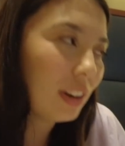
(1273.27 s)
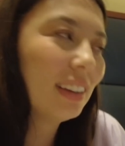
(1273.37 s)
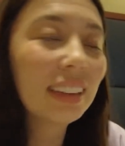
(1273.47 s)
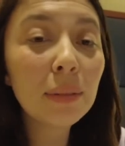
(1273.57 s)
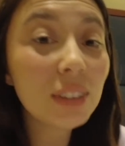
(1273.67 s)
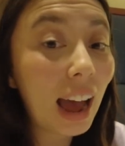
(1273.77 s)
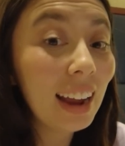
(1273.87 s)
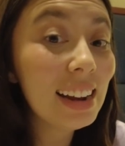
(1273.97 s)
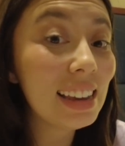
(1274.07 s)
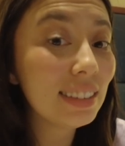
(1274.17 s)
because I'm
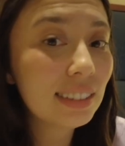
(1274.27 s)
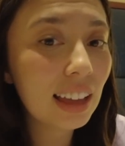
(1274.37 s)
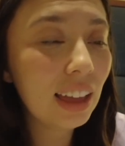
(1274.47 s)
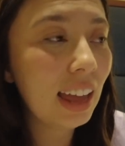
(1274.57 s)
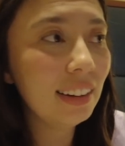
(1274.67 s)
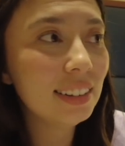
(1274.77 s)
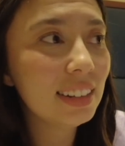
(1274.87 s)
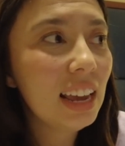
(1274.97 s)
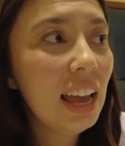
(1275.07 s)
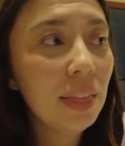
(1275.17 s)
tiny, and
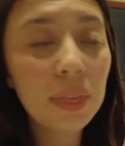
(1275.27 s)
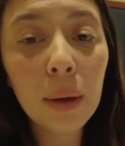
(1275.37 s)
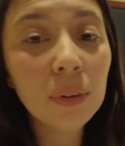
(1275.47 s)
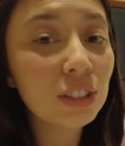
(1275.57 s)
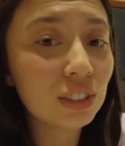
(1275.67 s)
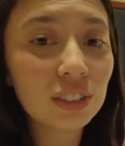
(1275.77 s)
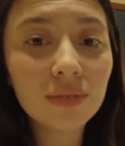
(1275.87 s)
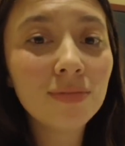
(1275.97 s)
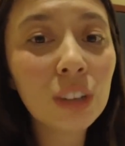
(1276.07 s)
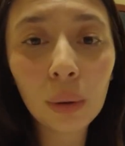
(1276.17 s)
they were just
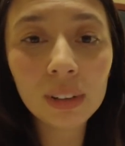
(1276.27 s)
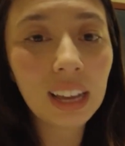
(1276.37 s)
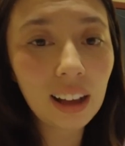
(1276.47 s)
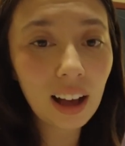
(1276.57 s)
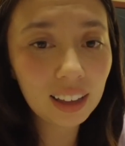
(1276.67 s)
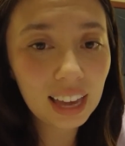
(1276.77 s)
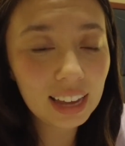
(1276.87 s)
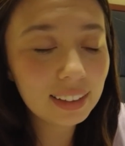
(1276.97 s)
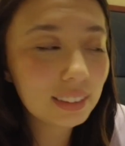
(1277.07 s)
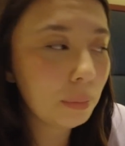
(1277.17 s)
going like
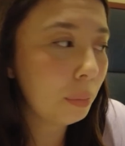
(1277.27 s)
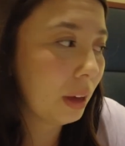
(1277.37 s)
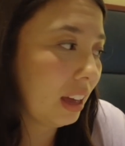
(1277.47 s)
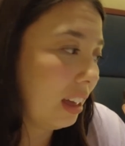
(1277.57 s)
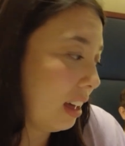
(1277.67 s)
hotcakes. But